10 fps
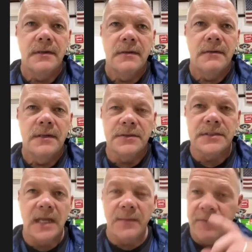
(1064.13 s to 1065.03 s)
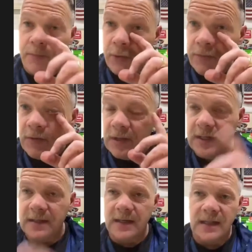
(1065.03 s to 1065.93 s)
approval
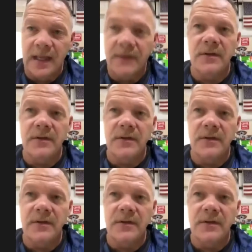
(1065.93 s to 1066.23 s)
and level